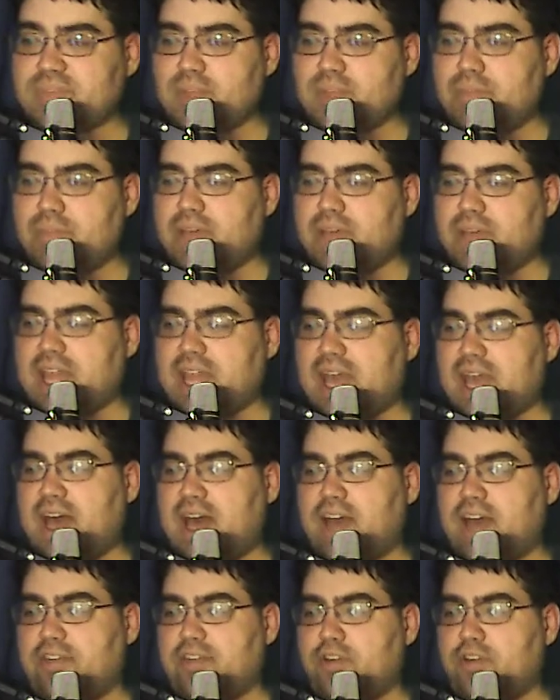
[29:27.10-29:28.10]
But yeah,
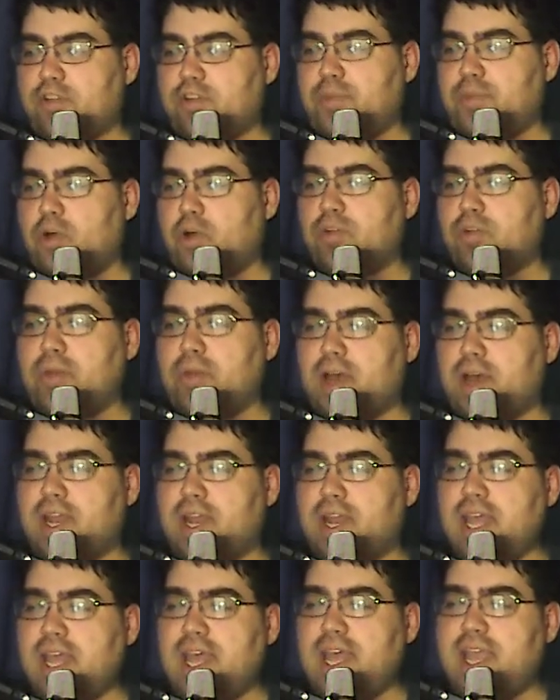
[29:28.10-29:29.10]
uh, as far as
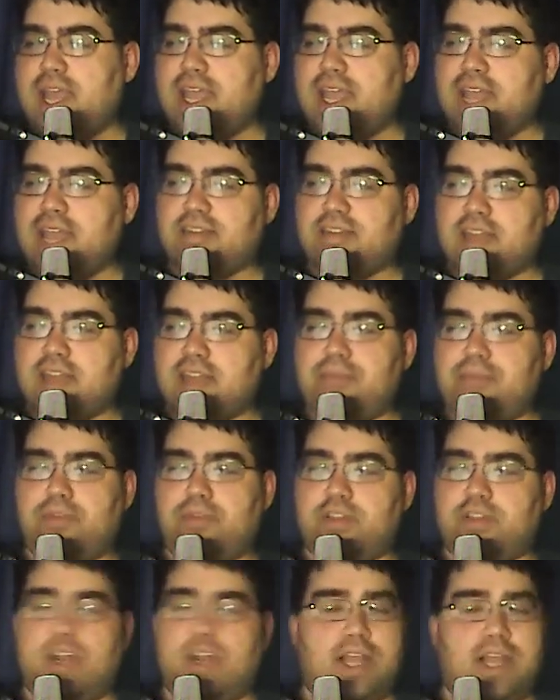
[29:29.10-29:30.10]
Pokemon, yeah, it's a
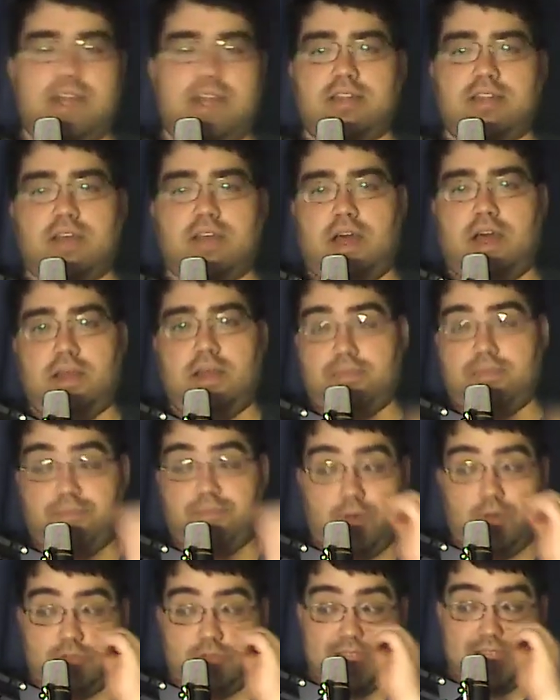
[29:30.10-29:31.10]
staple of the 90s. Uh,
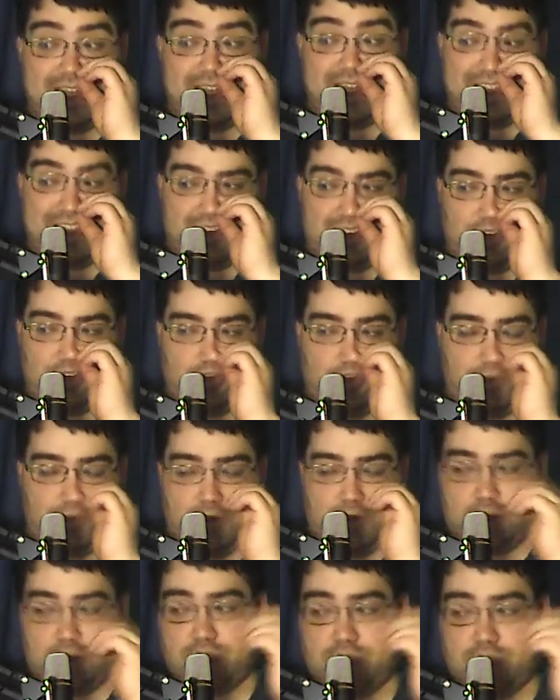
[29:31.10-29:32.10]
both it and
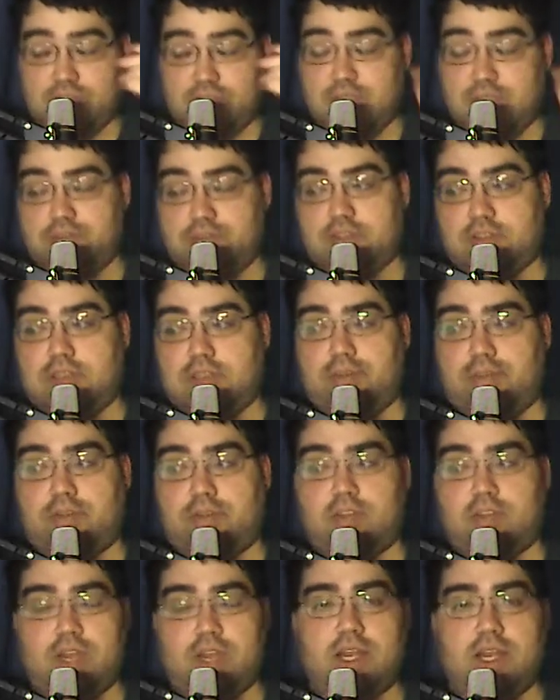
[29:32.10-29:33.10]
Goosebumps are definitely staples
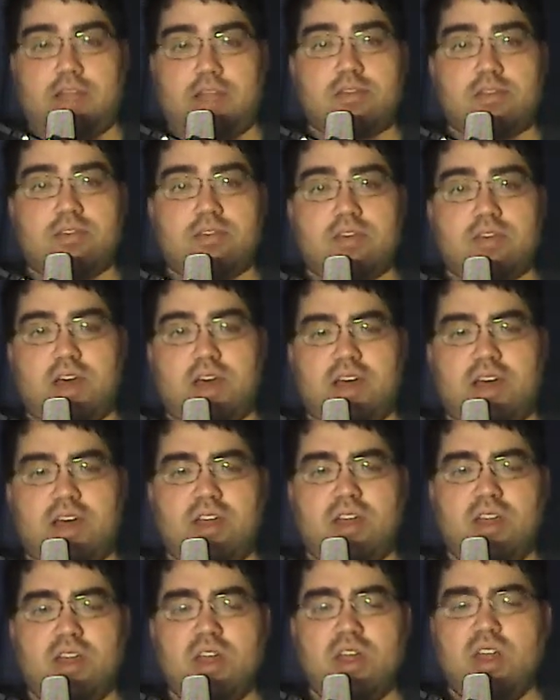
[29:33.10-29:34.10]
of the 90s.
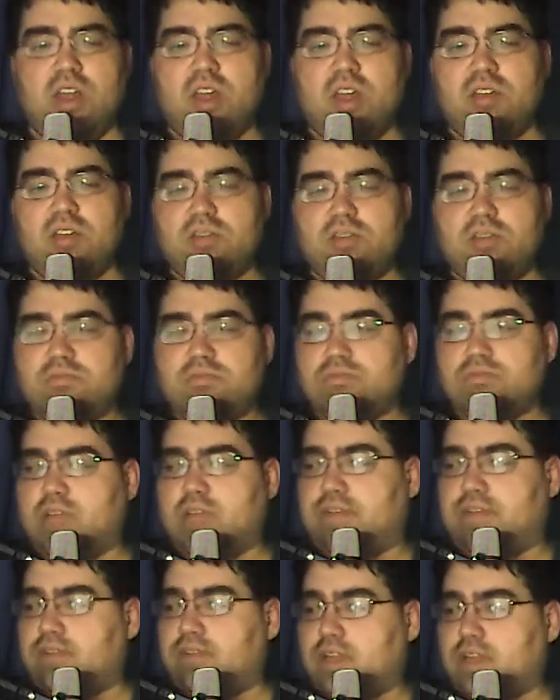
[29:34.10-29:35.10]
Uh,
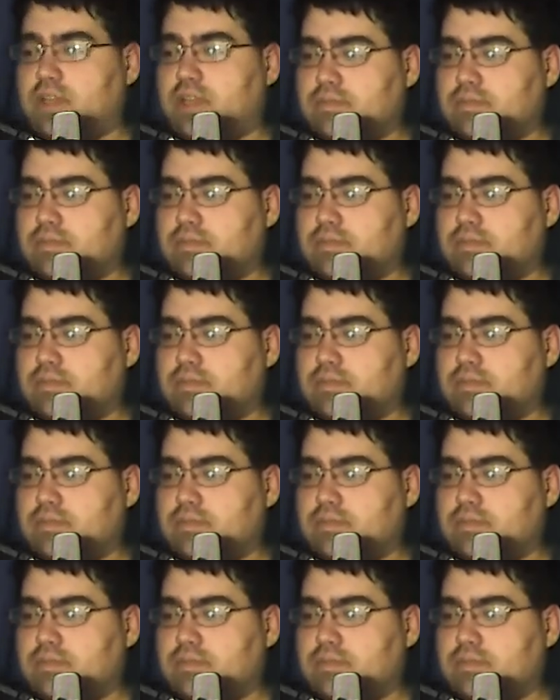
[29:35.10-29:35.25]
definitely.